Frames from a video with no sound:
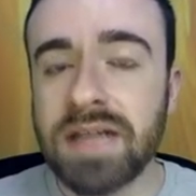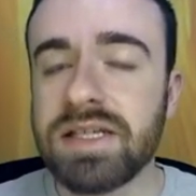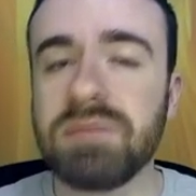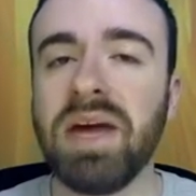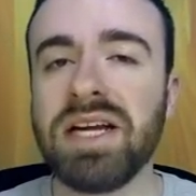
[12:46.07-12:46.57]

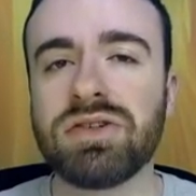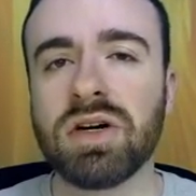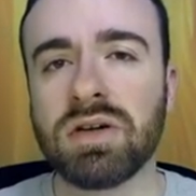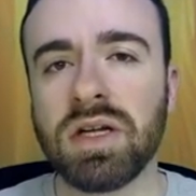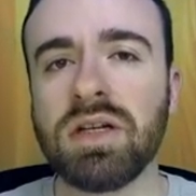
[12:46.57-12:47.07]
She may
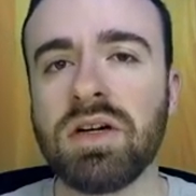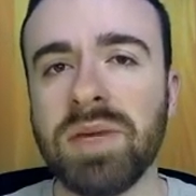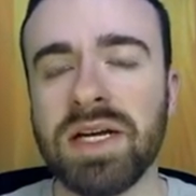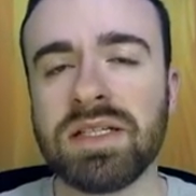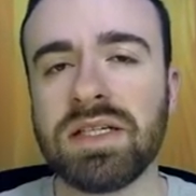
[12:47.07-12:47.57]
struggle a little
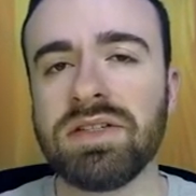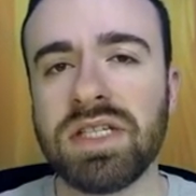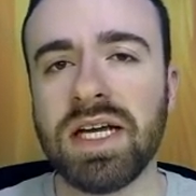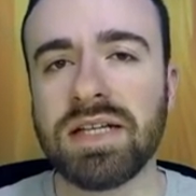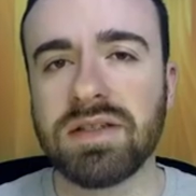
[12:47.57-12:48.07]
bit until
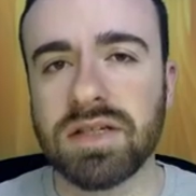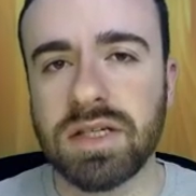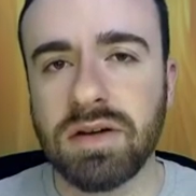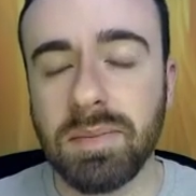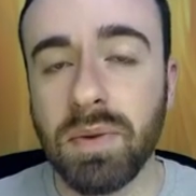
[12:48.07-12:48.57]
she gets her
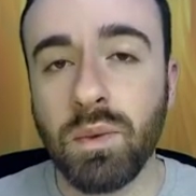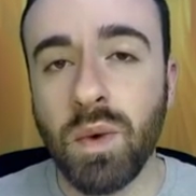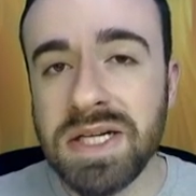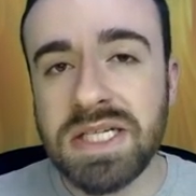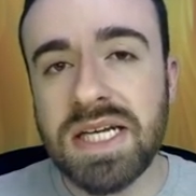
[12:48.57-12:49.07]
turret, but
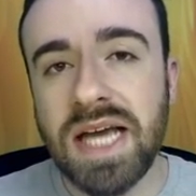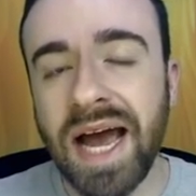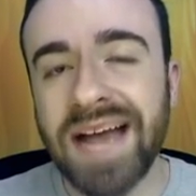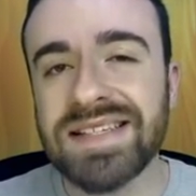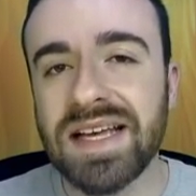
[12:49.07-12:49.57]
once she
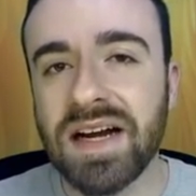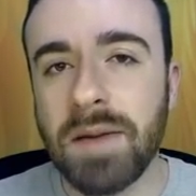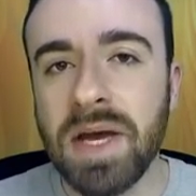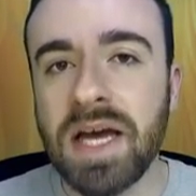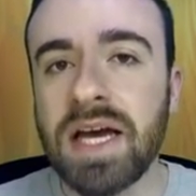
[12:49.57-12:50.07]
has that up,